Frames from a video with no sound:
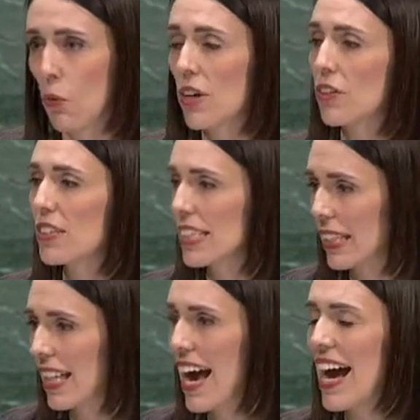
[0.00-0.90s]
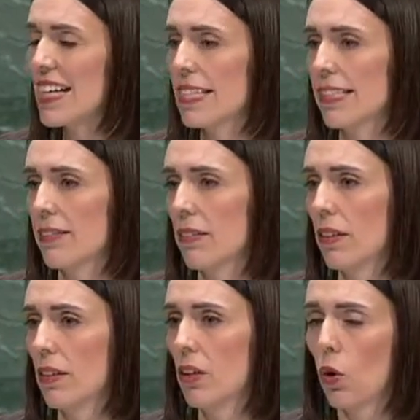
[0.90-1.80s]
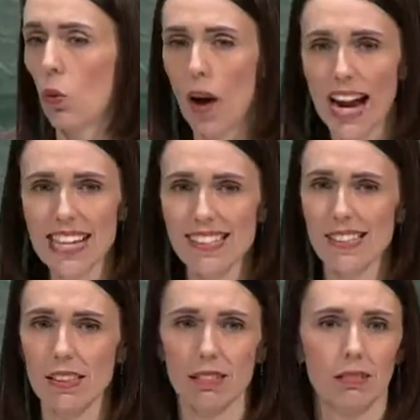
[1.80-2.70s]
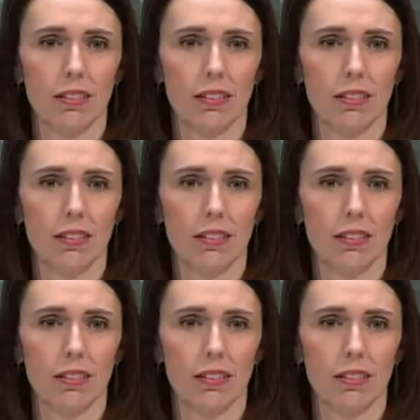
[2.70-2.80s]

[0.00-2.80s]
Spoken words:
whether it's class, race,